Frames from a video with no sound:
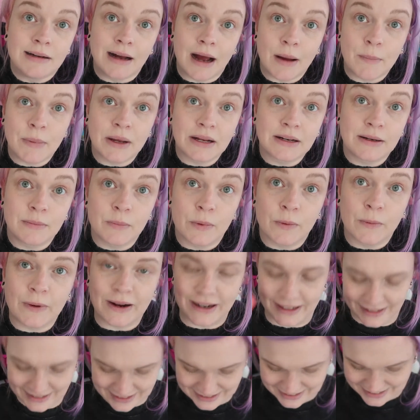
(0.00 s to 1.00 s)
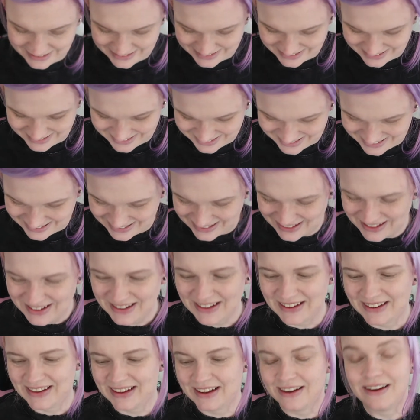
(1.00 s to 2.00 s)
I picked number one.
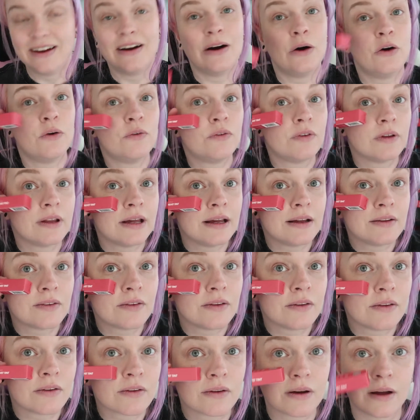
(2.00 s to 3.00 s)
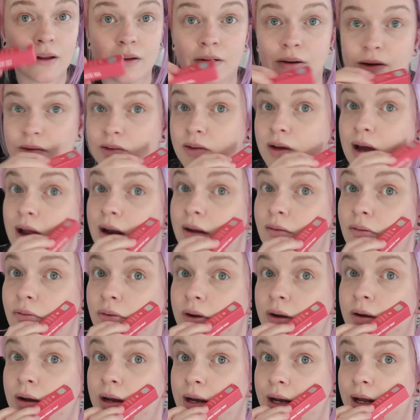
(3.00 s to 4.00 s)
Hopefully it's this color. It's kind of
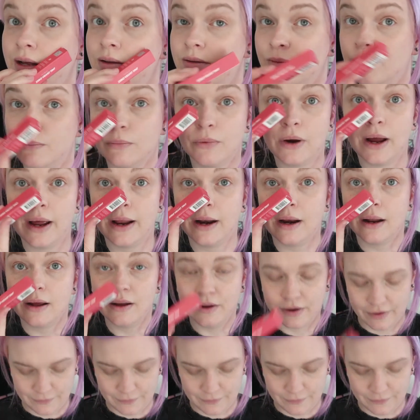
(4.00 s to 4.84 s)
very nice and bright.